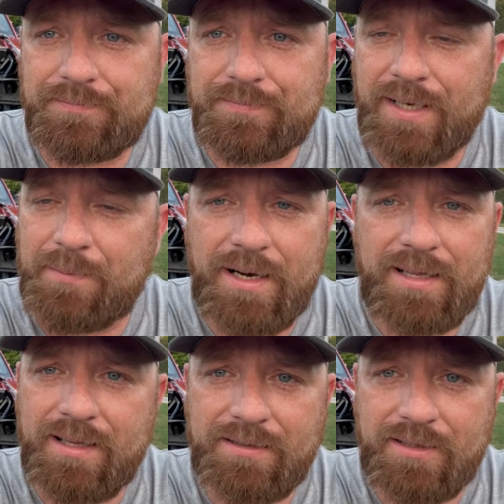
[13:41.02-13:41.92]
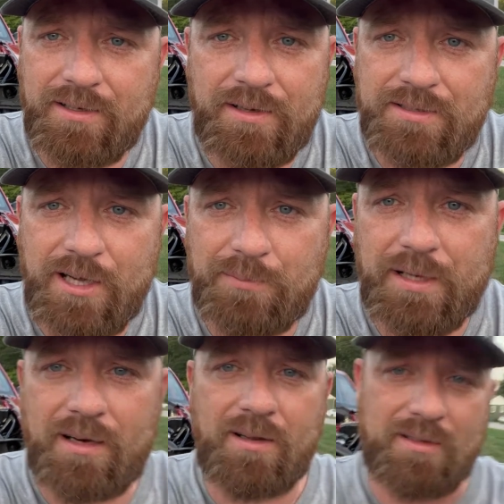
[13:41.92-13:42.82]
anybody that that's helped
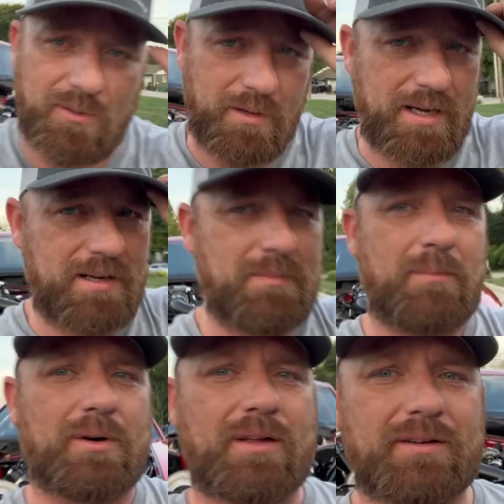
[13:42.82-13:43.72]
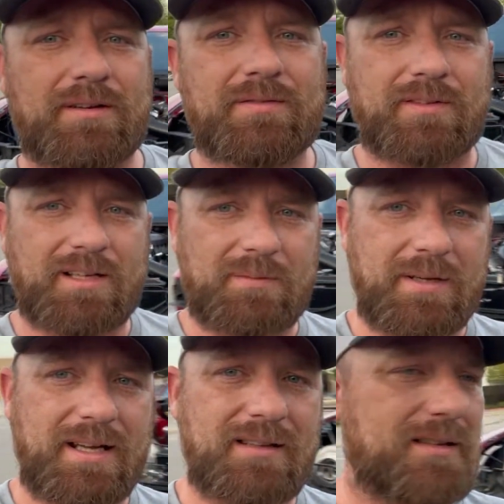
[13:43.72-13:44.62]
out along the way. My brother for letting me
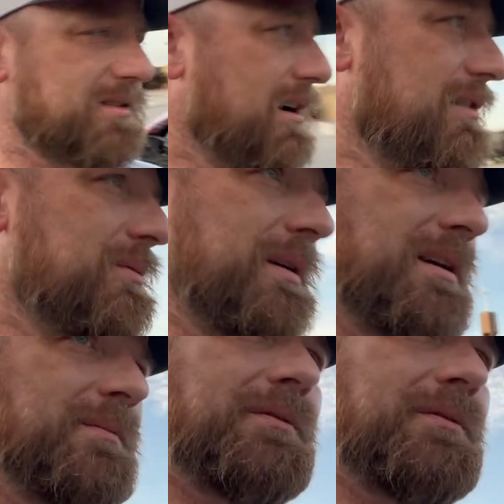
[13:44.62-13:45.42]
get this car from him, and